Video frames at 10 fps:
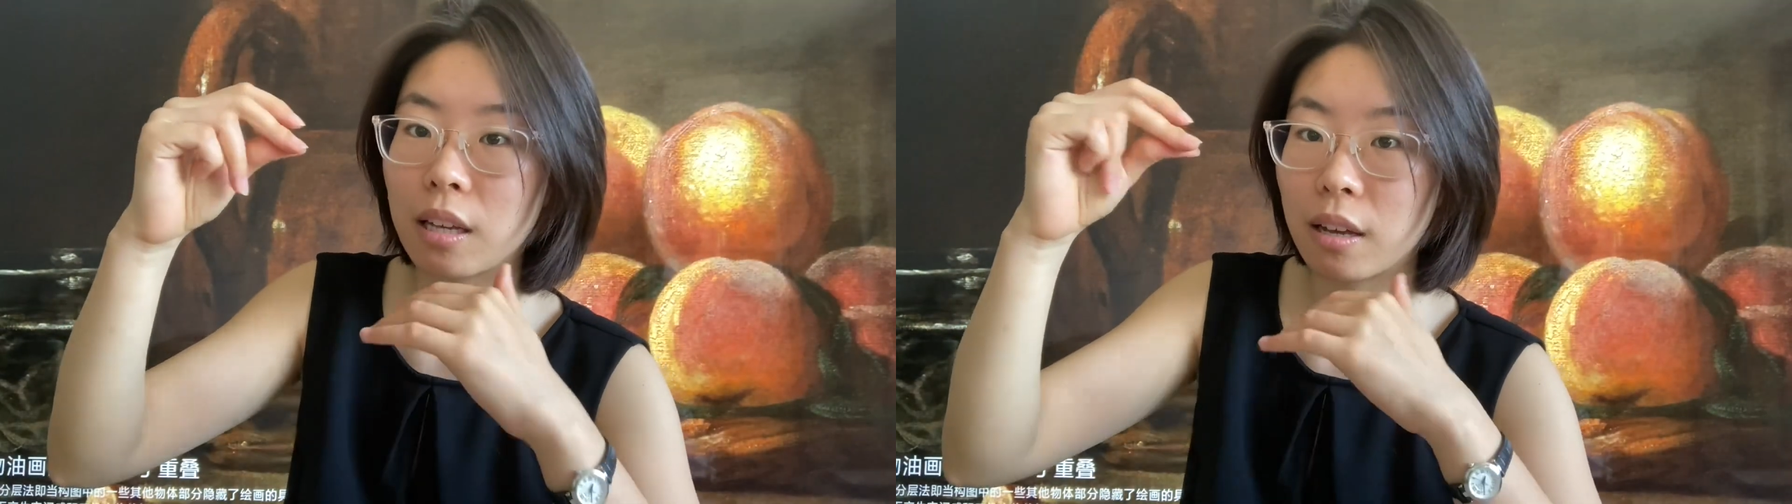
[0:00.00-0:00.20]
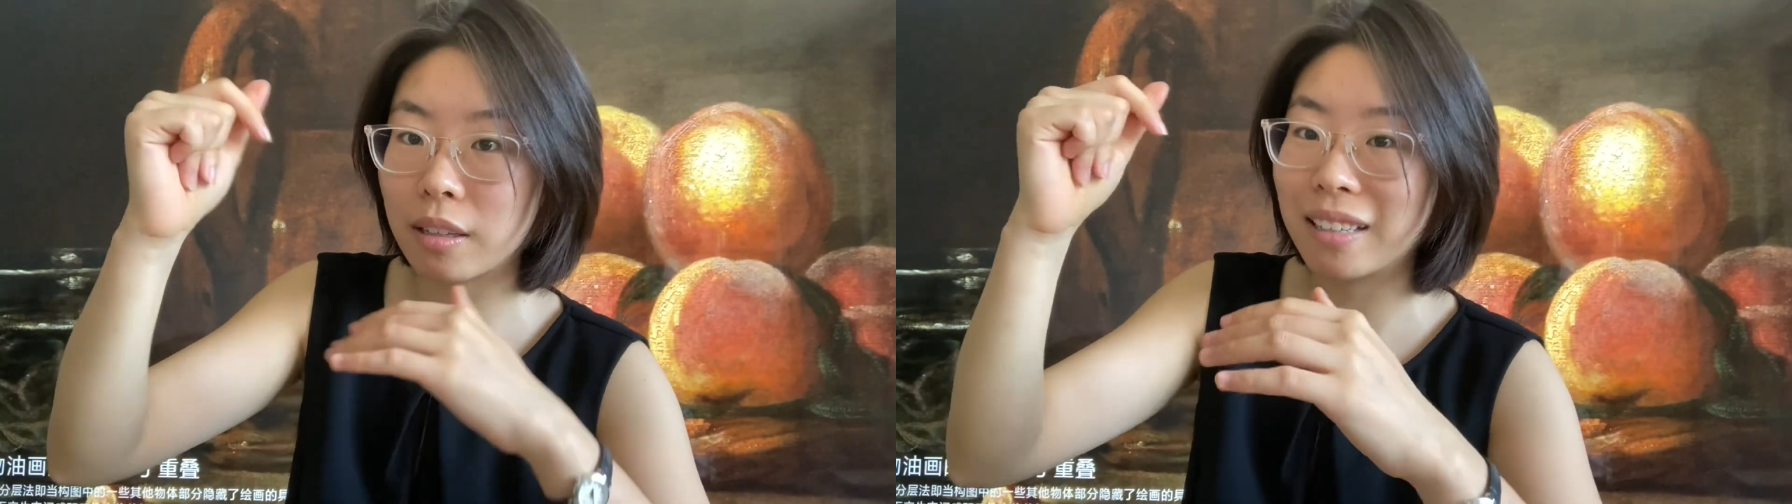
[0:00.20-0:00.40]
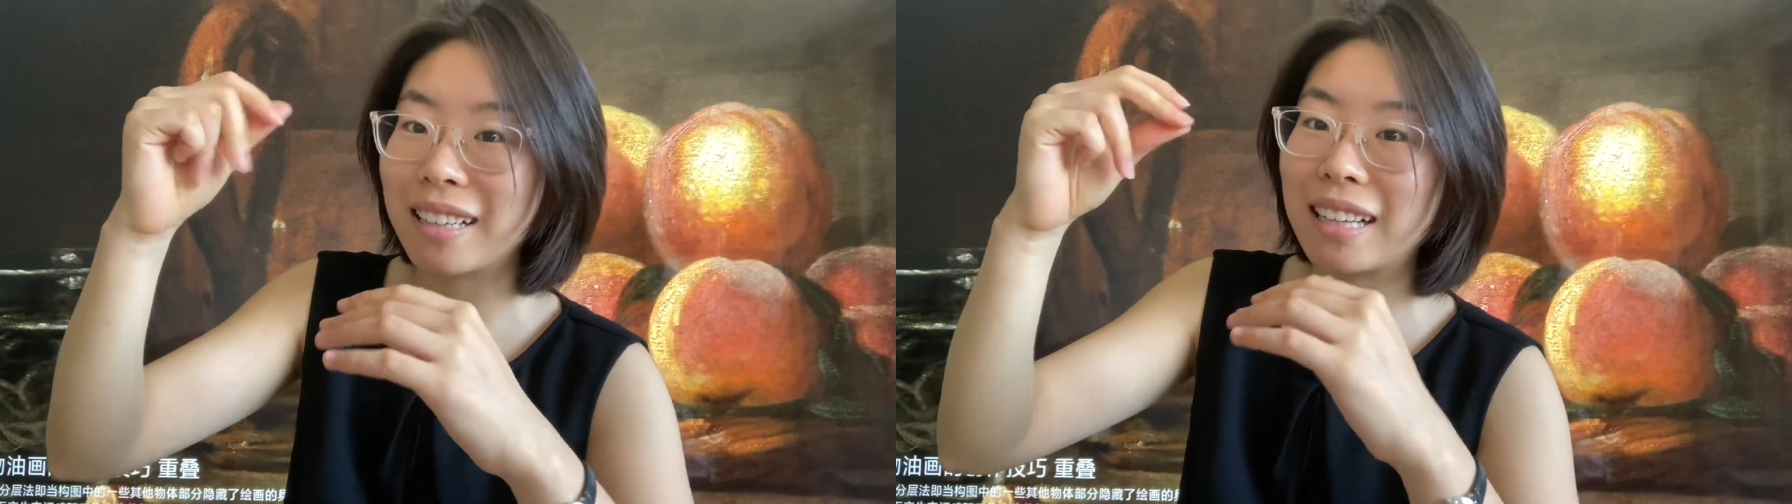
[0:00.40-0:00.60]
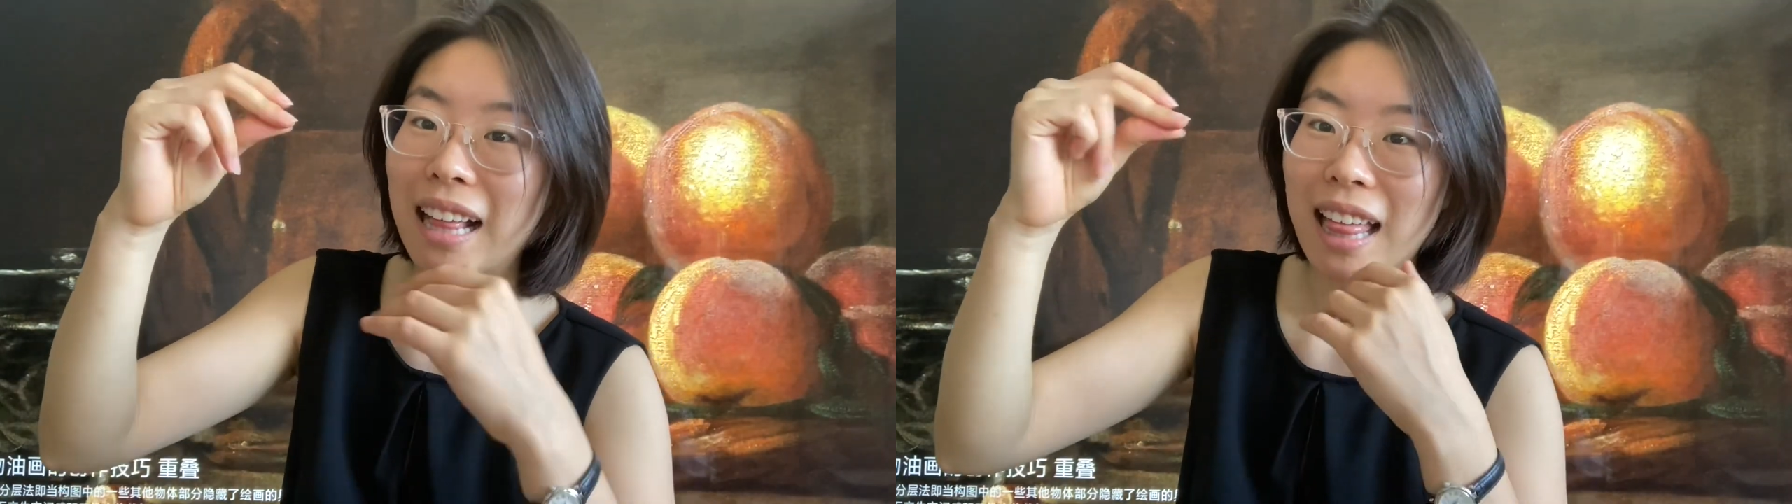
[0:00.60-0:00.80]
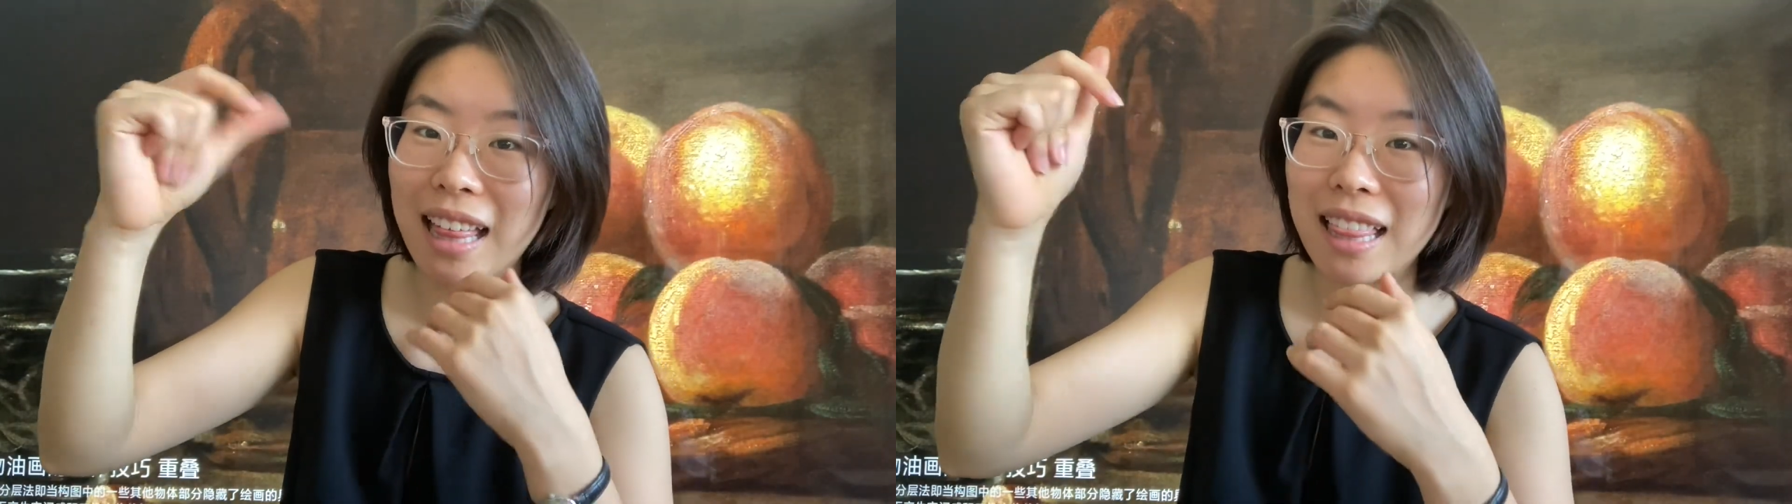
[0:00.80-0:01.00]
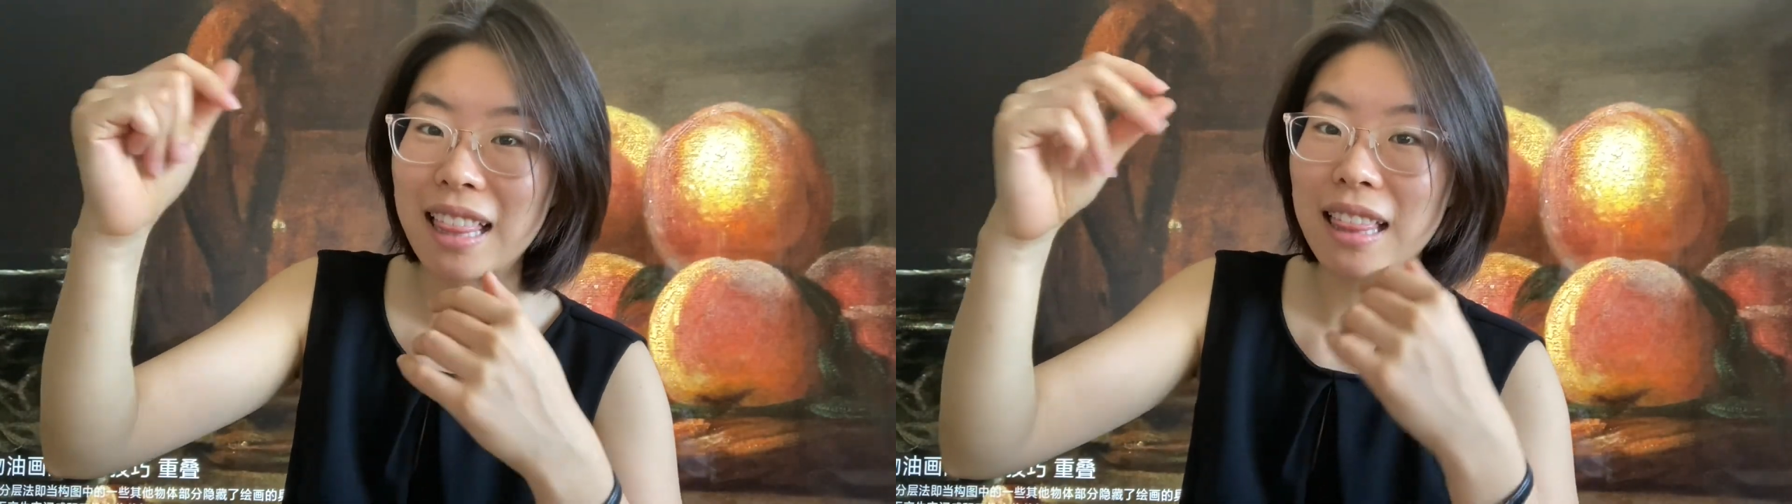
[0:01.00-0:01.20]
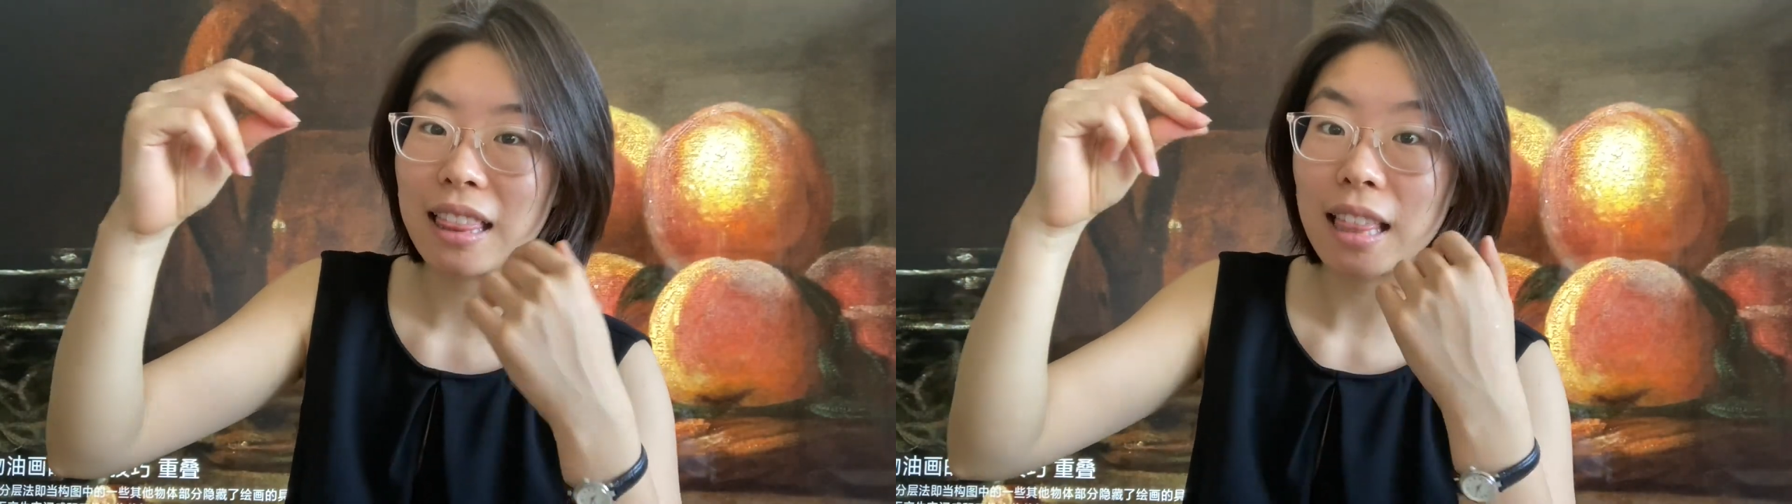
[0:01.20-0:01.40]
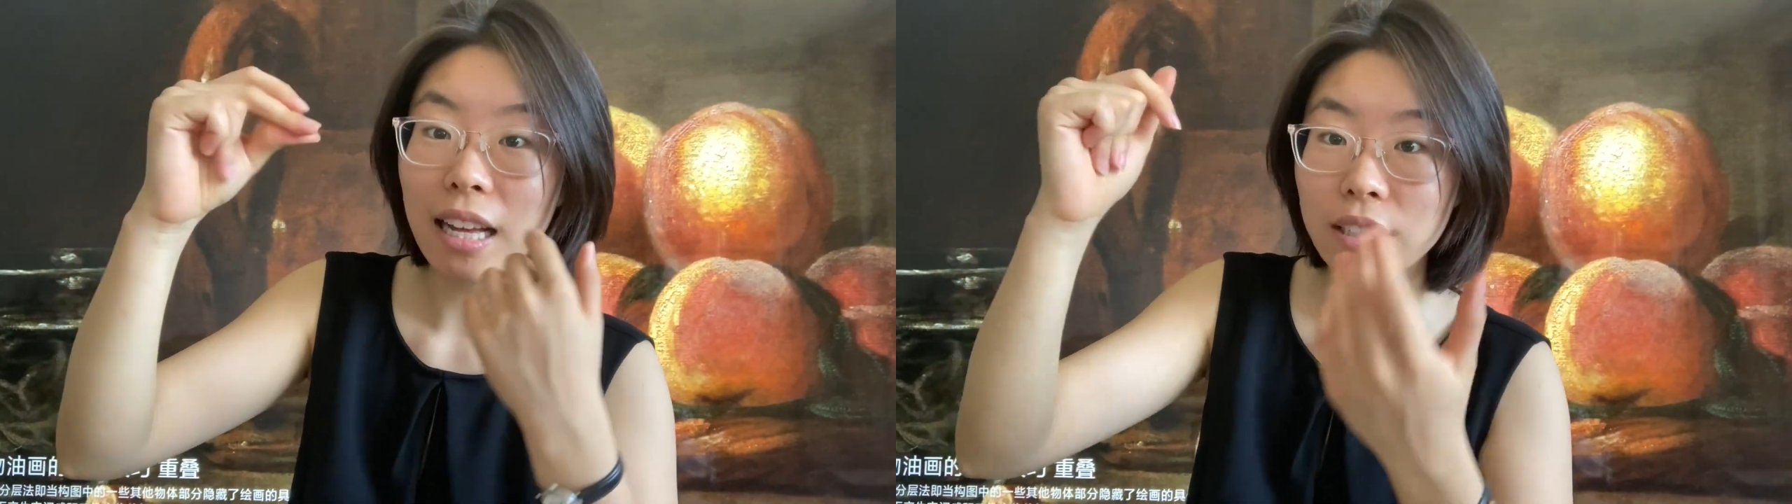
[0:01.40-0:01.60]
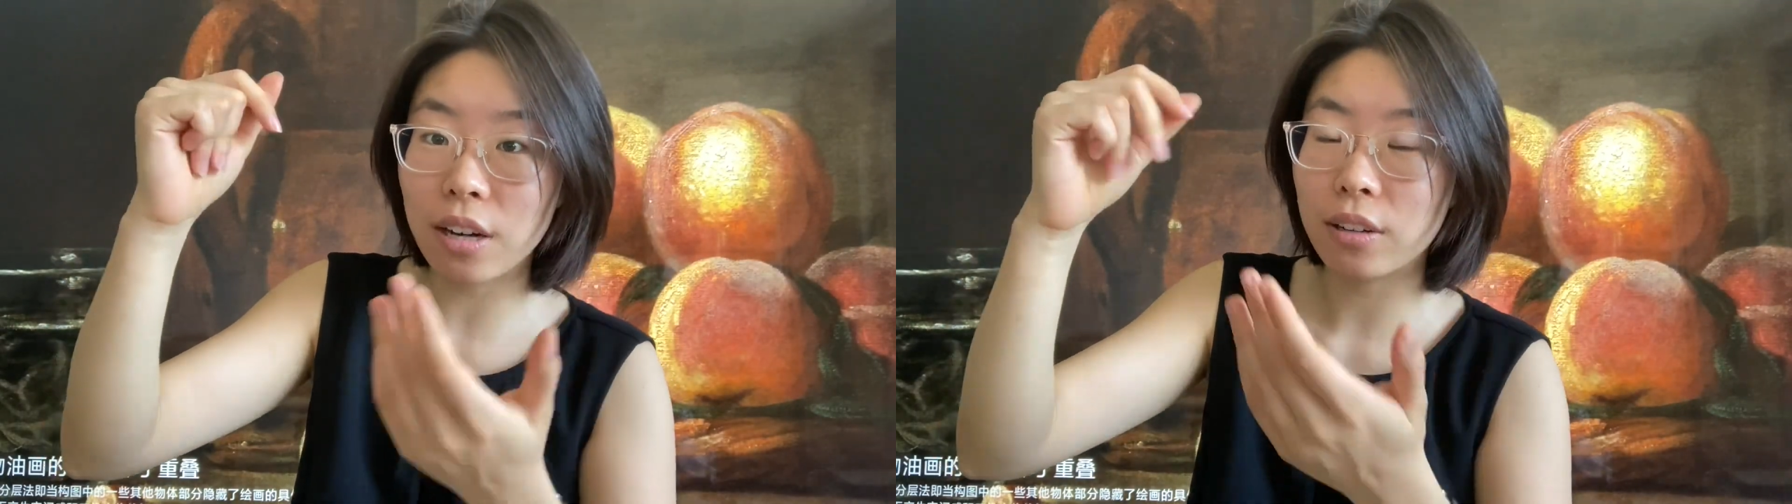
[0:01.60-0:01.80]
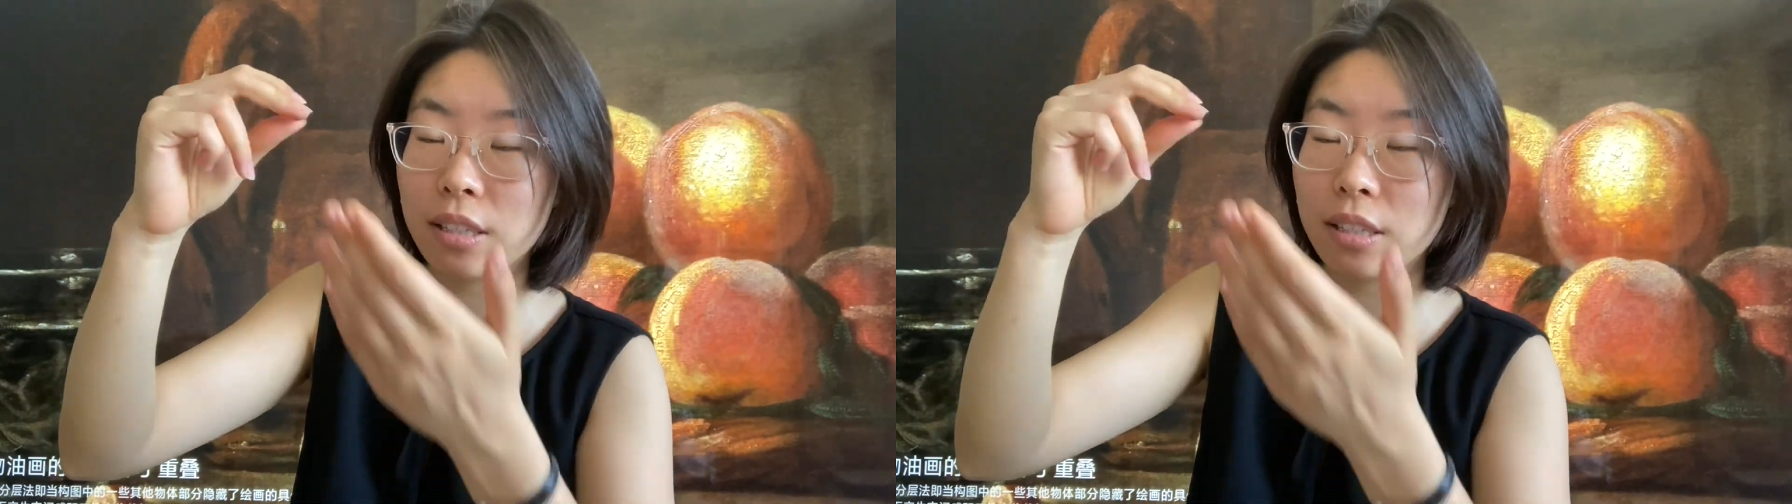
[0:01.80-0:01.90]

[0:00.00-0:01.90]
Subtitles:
da. That's how it